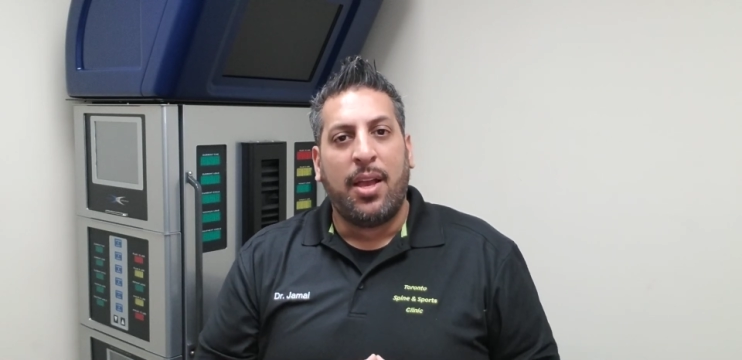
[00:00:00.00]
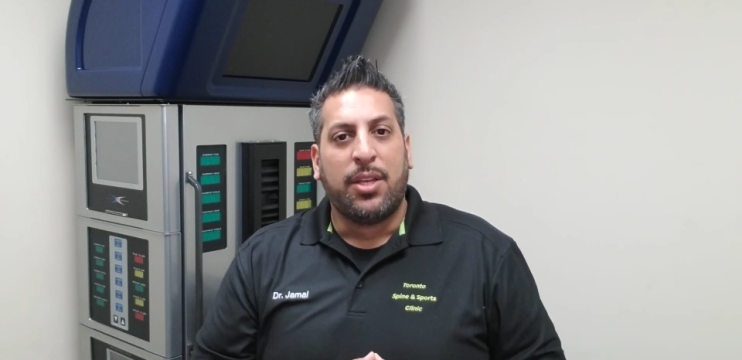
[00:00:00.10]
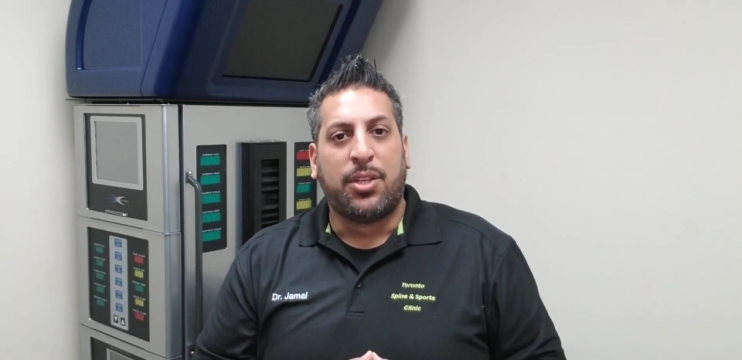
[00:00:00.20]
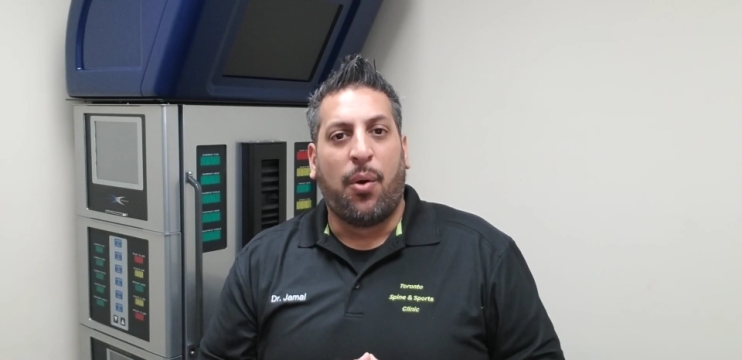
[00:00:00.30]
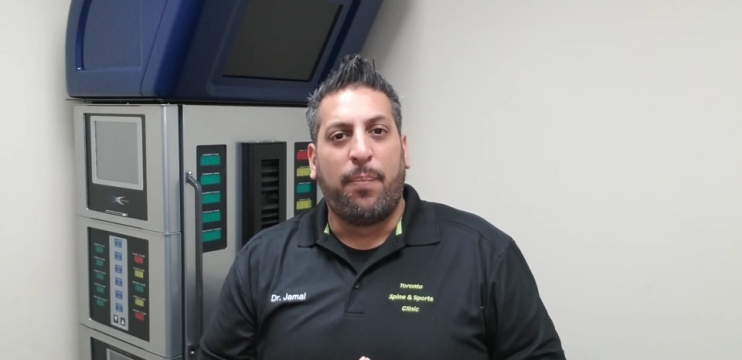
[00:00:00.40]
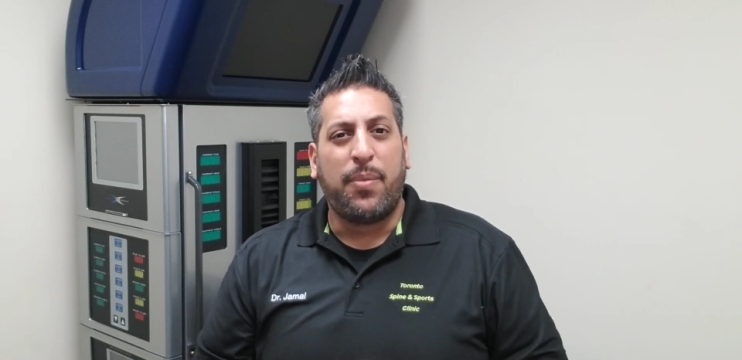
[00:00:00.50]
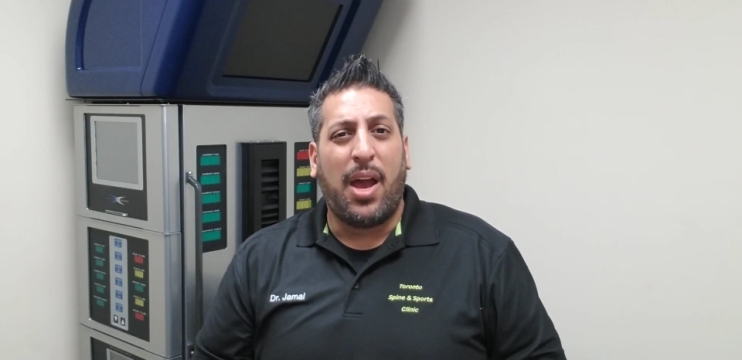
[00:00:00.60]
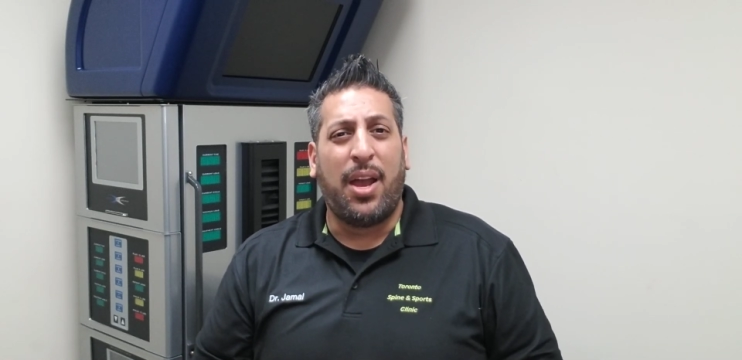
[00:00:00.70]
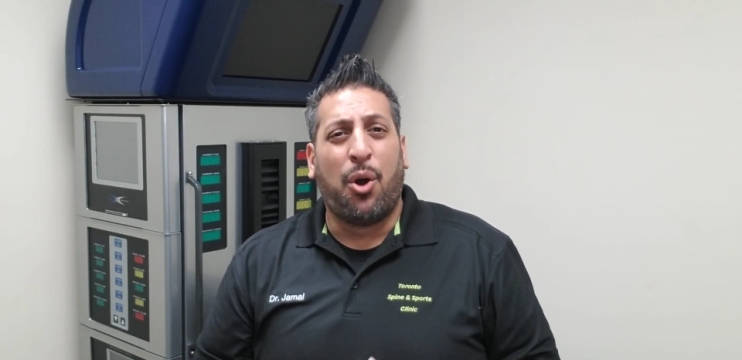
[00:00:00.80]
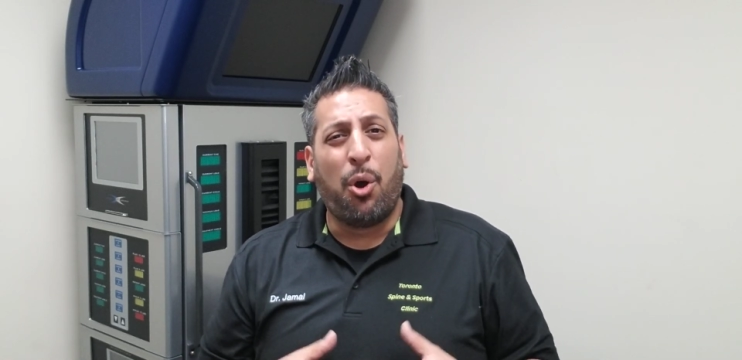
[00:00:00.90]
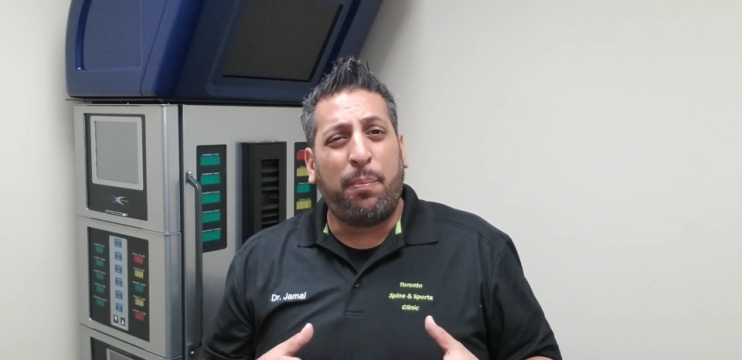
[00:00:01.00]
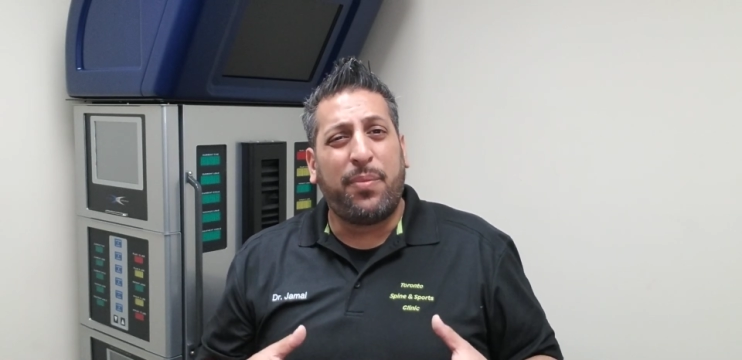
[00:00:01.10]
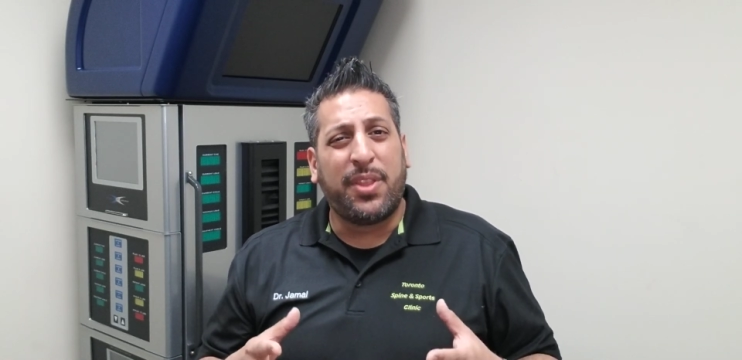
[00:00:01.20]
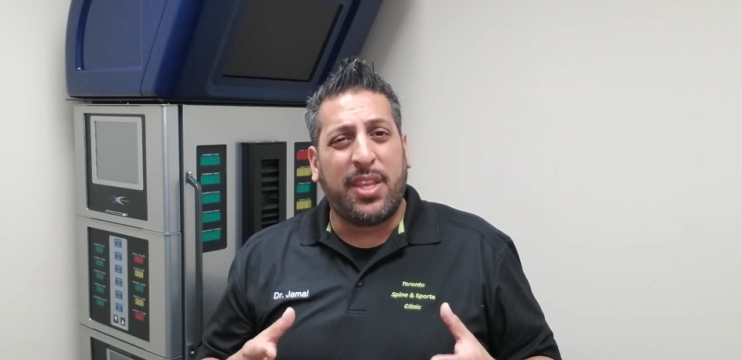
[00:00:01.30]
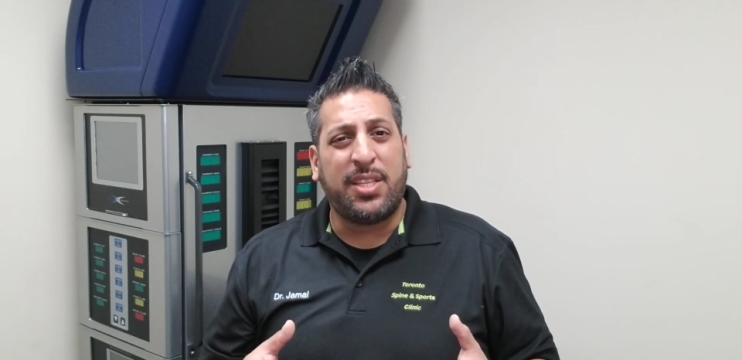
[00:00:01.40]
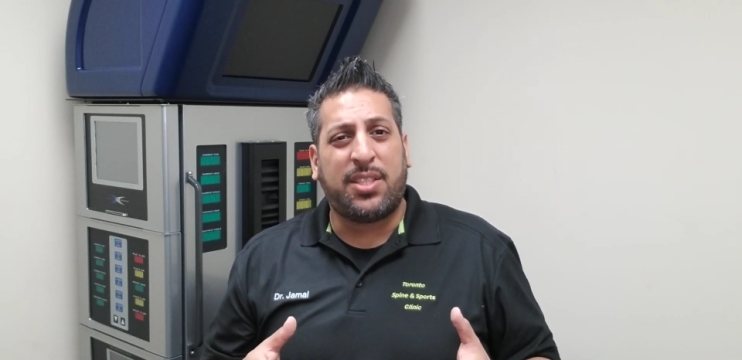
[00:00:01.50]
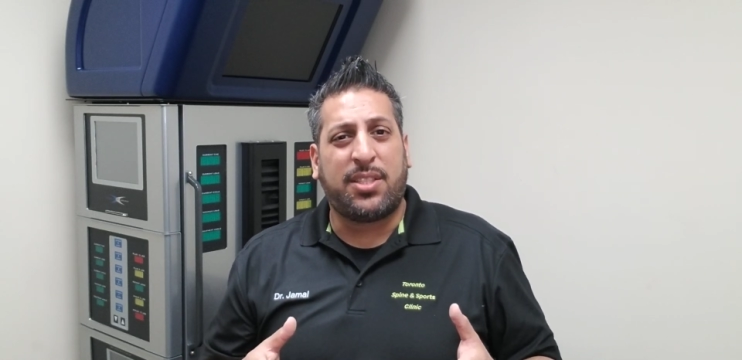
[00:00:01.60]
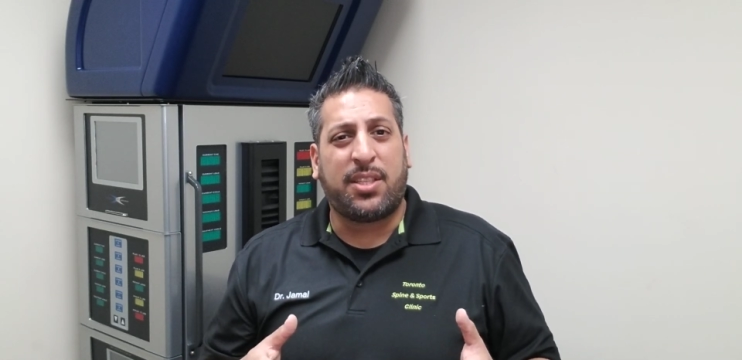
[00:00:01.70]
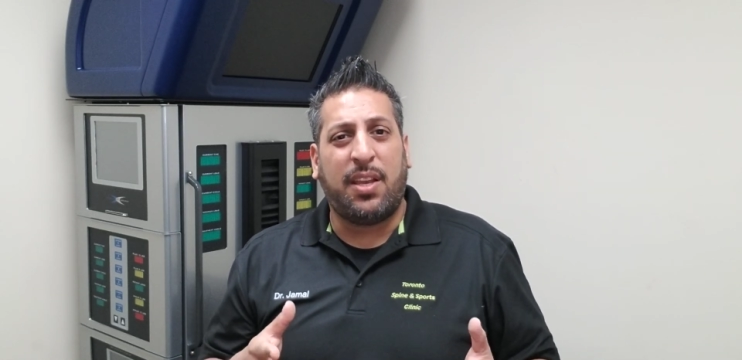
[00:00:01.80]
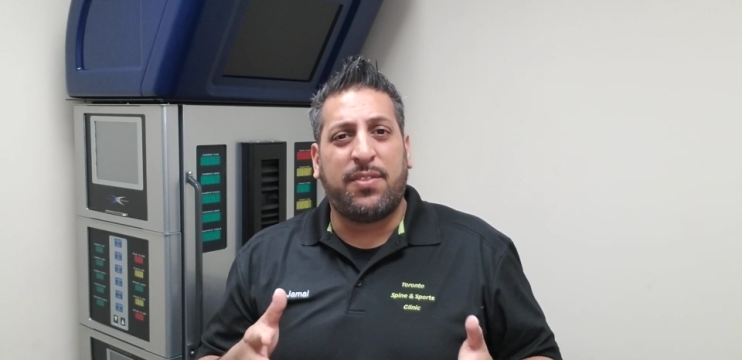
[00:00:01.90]
So I hope
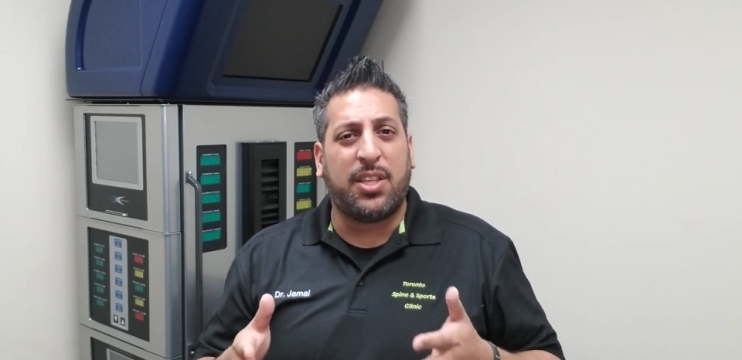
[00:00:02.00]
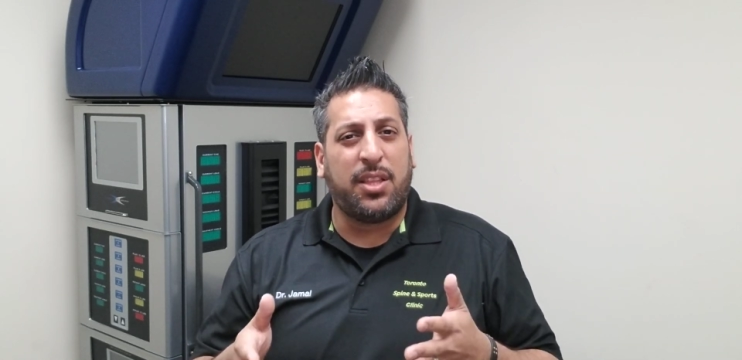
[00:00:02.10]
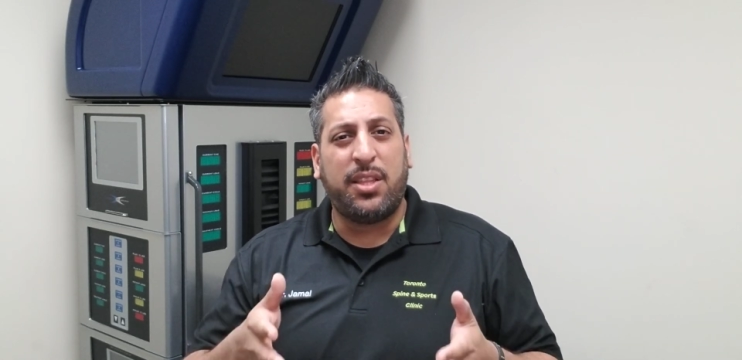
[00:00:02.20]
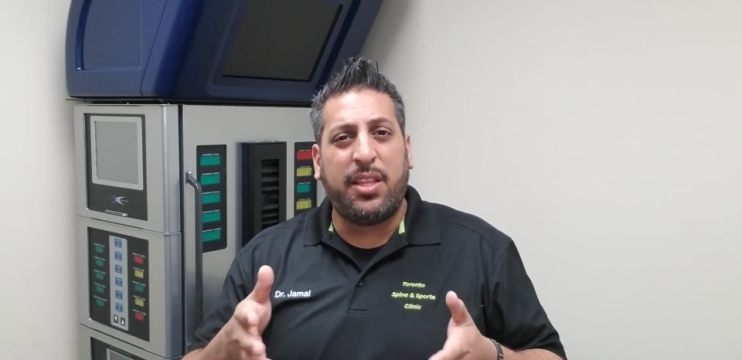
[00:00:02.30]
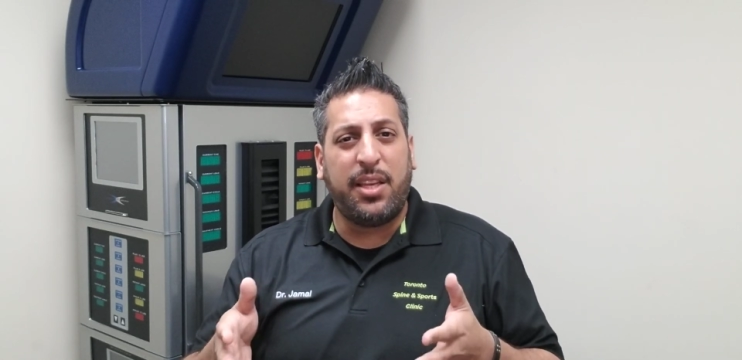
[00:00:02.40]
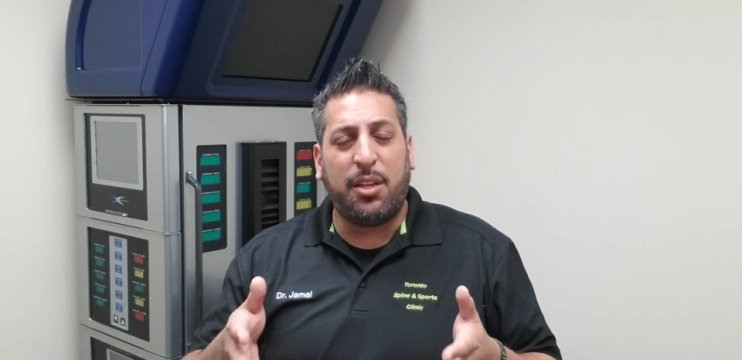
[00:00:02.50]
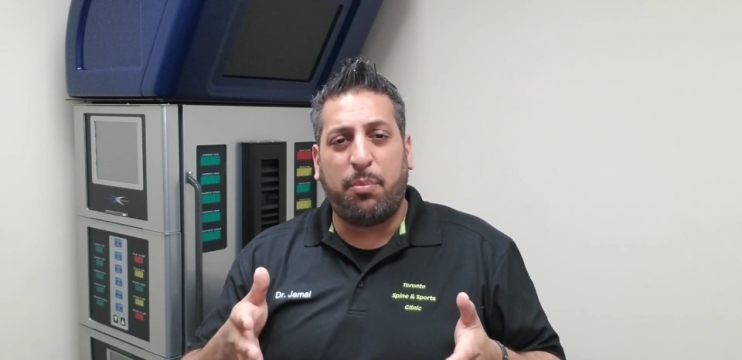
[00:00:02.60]
this gives a little